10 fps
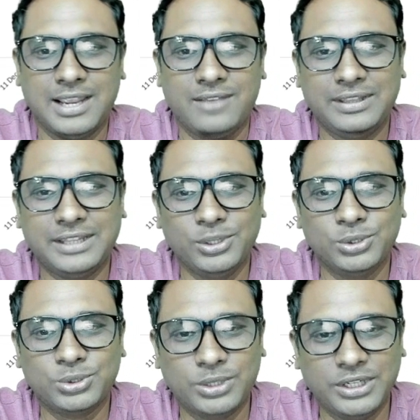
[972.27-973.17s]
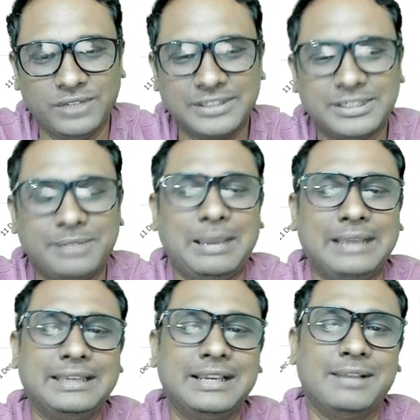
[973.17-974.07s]
whether you should invest in
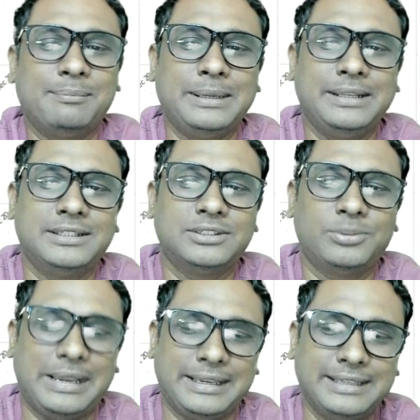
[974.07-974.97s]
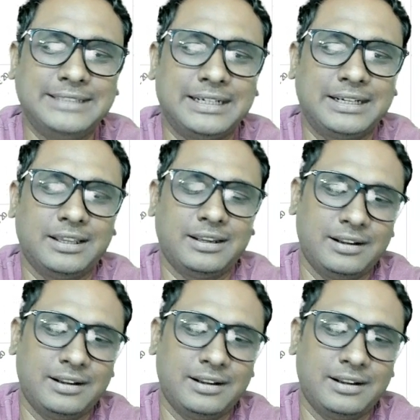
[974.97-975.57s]
banking companies or banking sector,